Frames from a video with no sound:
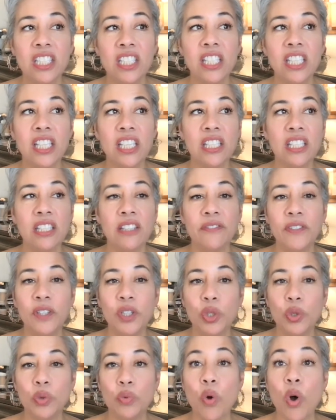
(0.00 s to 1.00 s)
If
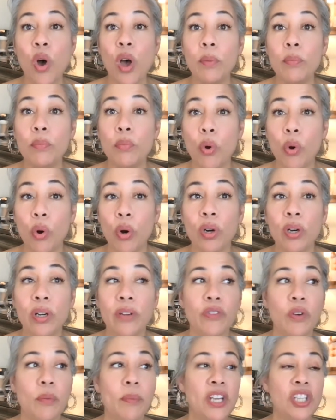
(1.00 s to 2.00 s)
you want more
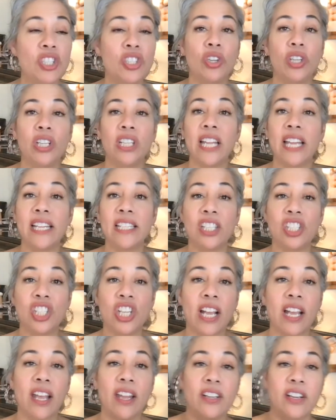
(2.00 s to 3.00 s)
information or you'd like to
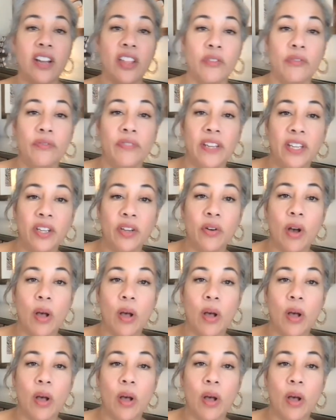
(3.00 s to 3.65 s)
check out another video,